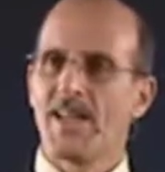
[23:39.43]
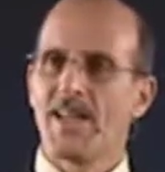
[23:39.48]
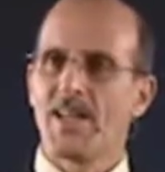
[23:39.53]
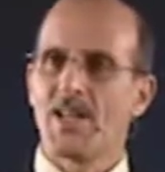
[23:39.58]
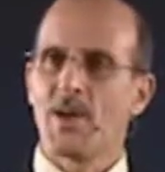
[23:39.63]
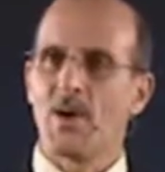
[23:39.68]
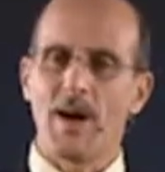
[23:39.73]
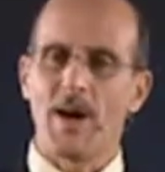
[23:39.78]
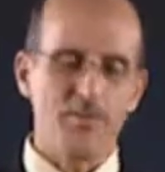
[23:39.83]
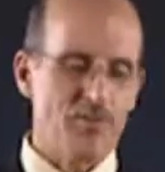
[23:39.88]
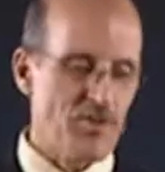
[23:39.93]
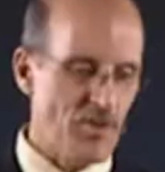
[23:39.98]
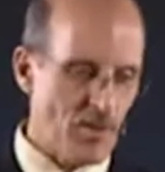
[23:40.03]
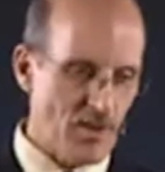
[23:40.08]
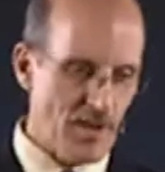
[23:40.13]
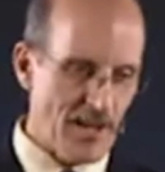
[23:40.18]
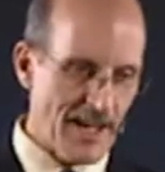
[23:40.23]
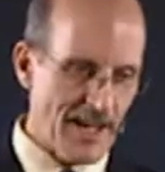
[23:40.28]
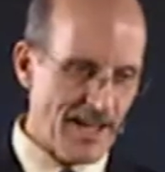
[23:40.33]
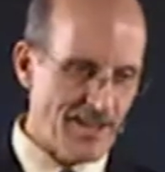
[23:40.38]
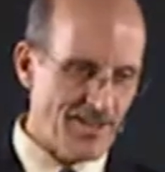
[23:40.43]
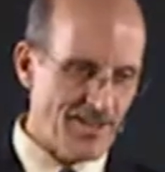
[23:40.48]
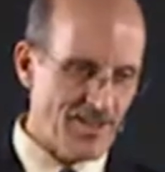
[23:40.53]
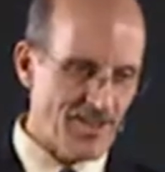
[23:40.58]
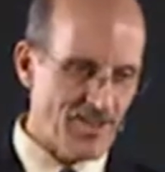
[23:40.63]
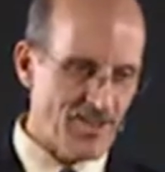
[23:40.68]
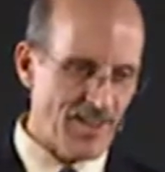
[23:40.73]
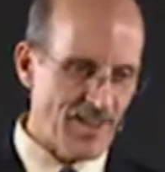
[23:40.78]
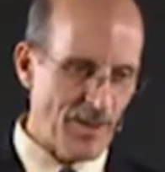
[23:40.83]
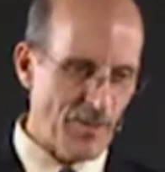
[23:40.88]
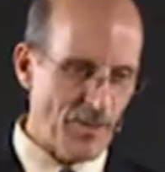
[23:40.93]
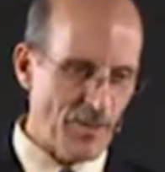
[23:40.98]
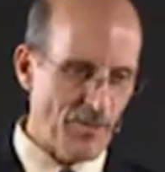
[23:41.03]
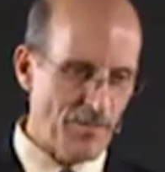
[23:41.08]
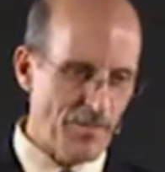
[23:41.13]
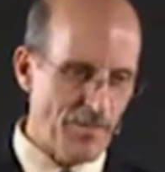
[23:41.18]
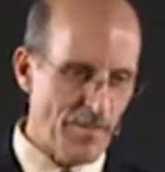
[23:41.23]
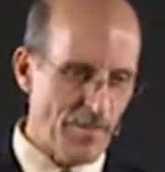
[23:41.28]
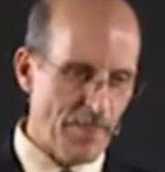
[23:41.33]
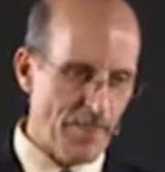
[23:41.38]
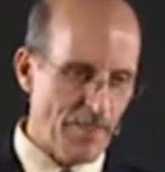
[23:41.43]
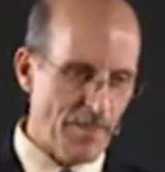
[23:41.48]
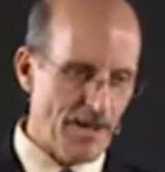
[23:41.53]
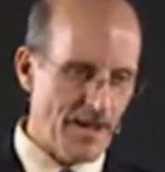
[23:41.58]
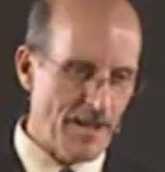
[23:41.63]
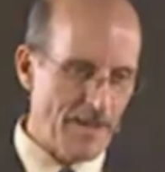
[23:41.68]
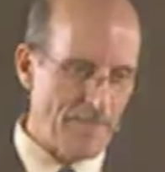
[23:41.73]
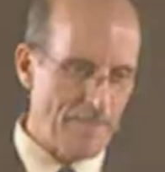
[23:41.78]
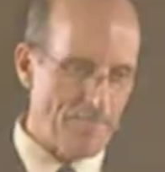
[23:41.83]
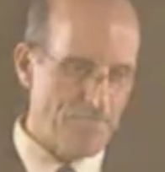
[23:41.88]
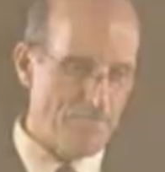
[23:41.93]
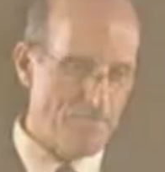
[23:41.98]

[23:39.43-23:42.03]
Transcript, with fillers: You know, I'm so glad you can say with Um,